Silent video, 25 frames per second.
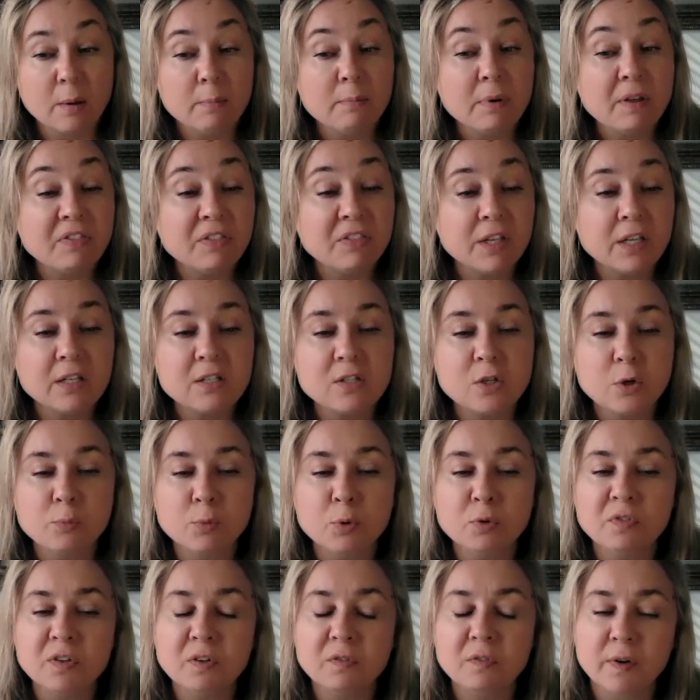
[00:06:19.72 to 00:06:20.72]
But things are
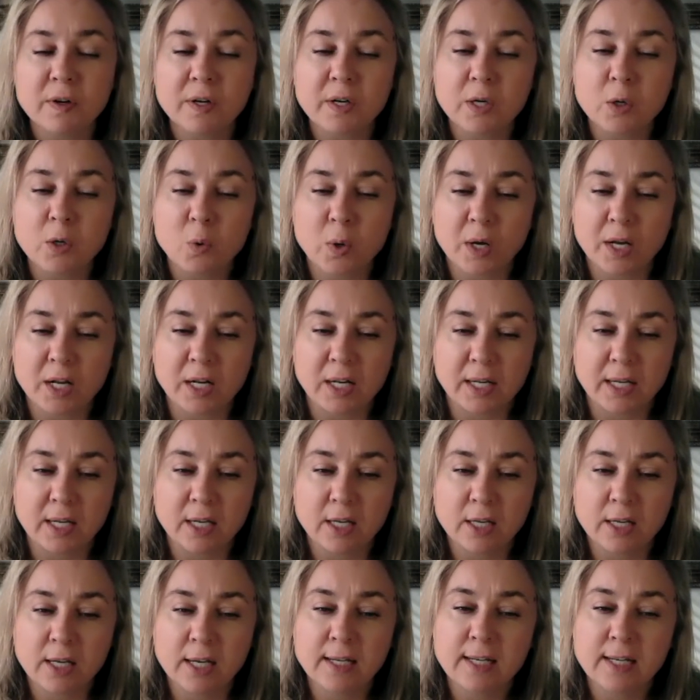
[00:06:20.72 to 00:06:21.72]
moving very quickly,
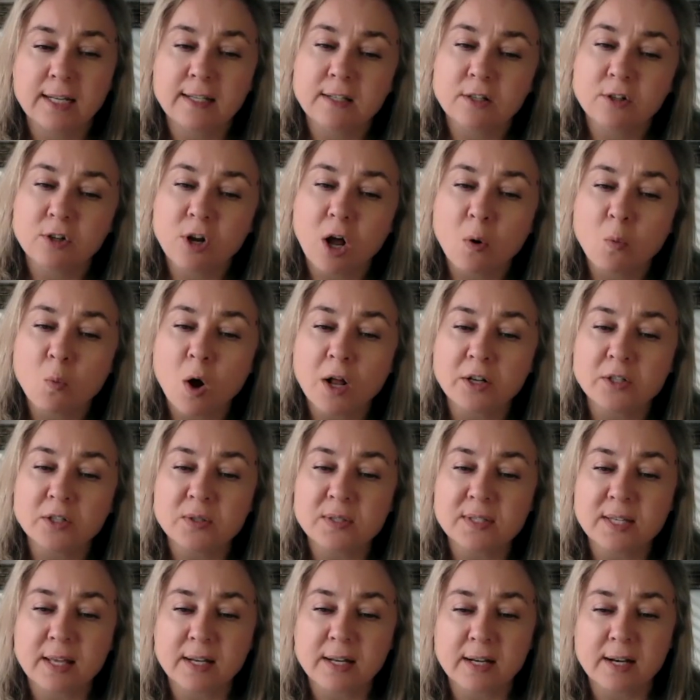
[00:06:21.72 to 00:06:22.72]
and I did not want
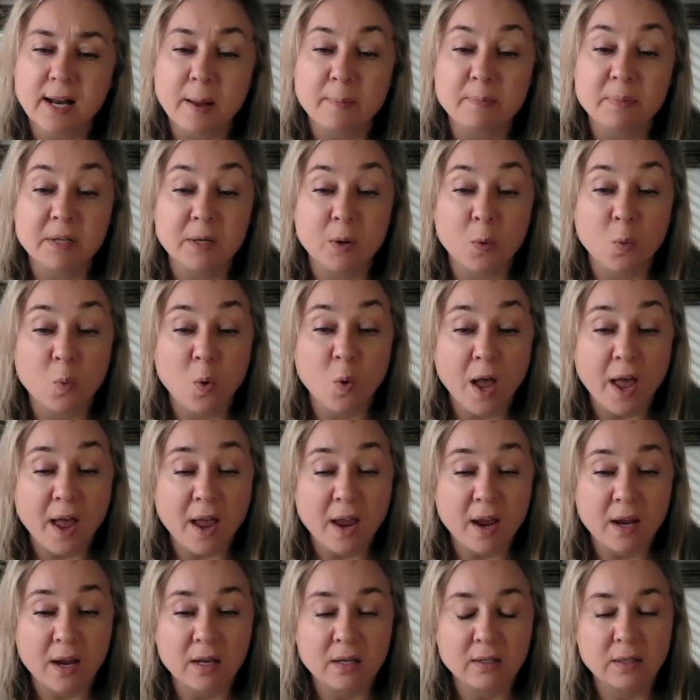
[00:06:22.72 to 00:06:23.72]
to set it up in a
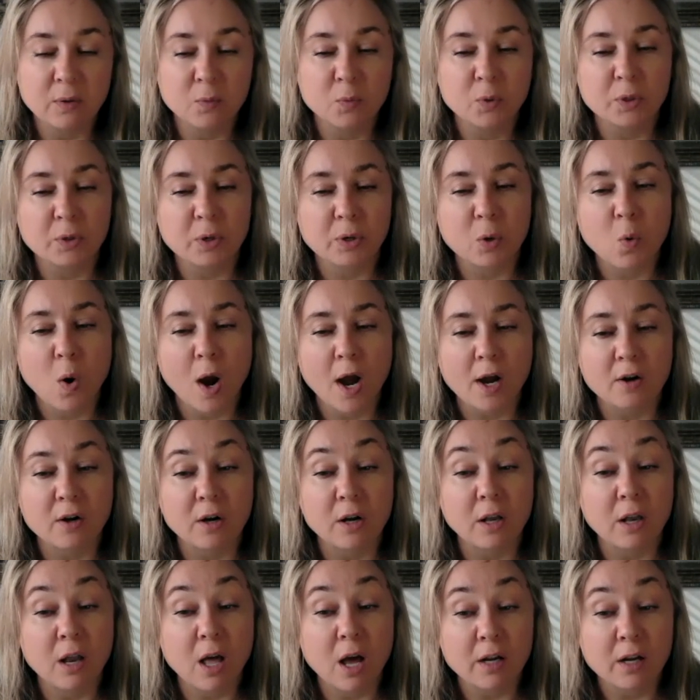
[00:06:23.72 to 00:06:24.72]
way that would require
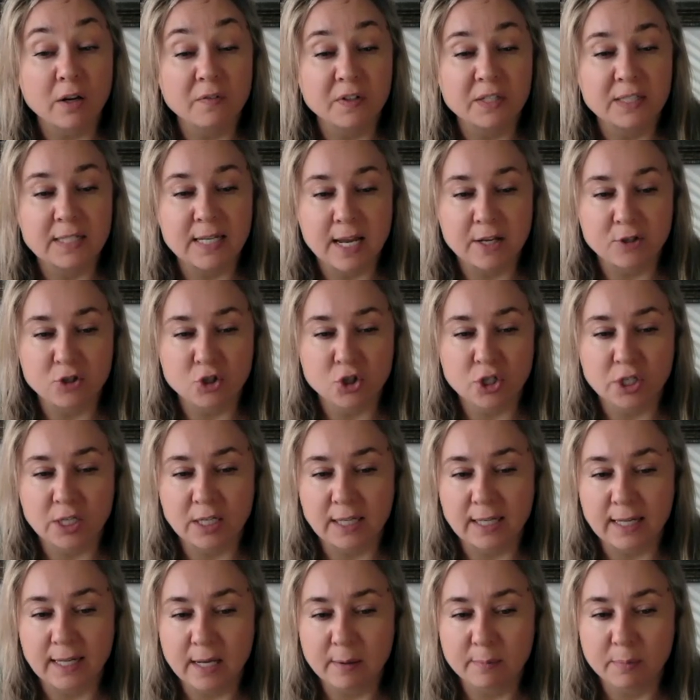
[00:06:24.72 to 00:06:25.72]
a lot of attention
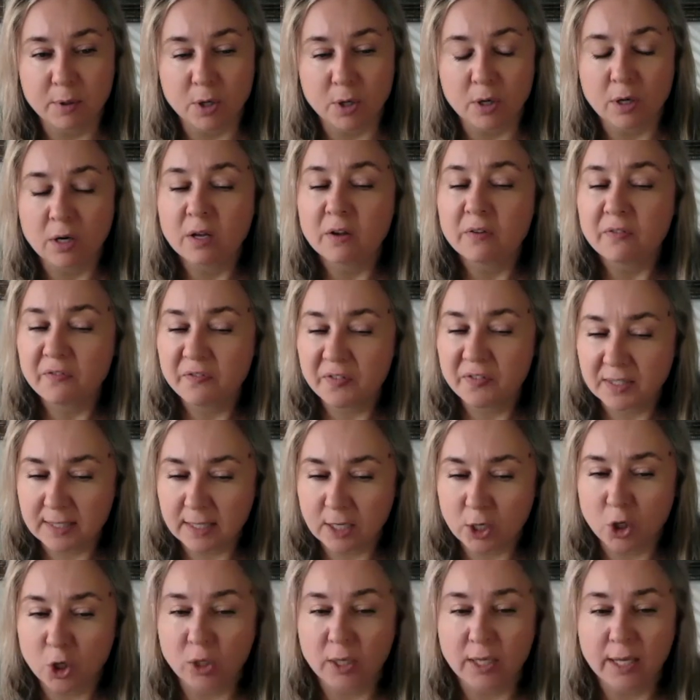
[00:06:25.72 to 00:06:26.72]
and labor,
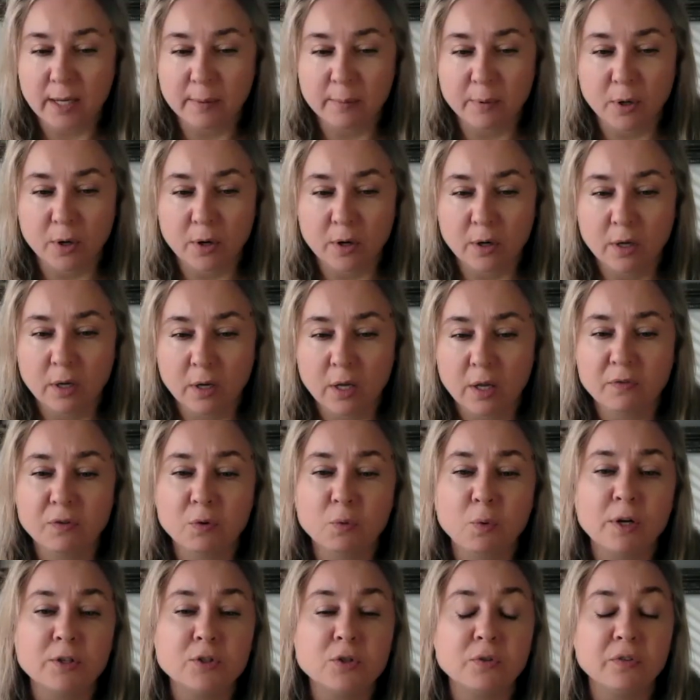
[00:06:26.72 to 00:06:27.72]
physical labor, if
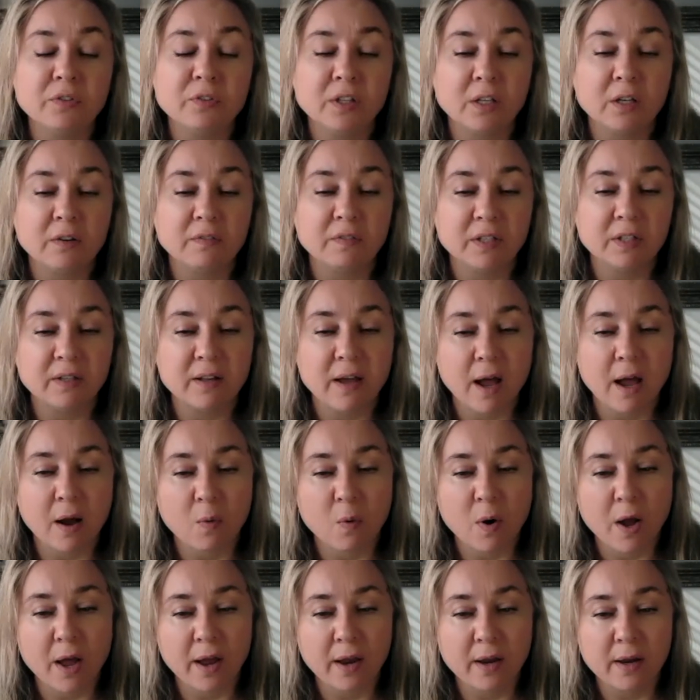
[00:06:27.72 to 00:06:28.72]
you want to think of it that
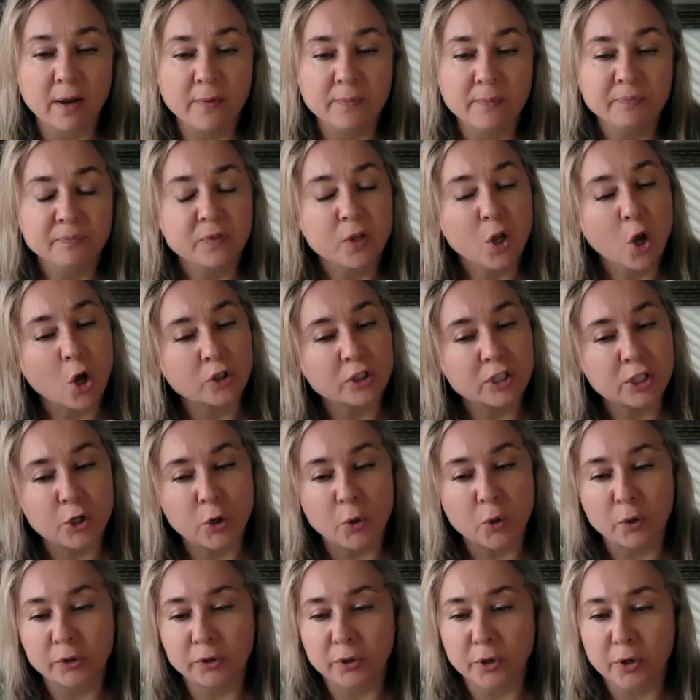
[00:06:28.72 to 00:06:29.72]
way, on the
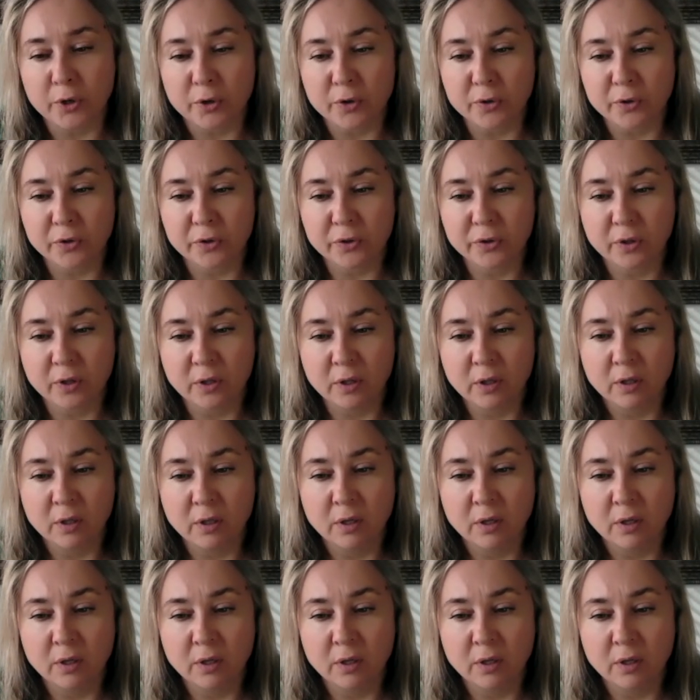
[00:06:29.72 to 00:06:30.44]
old Earth.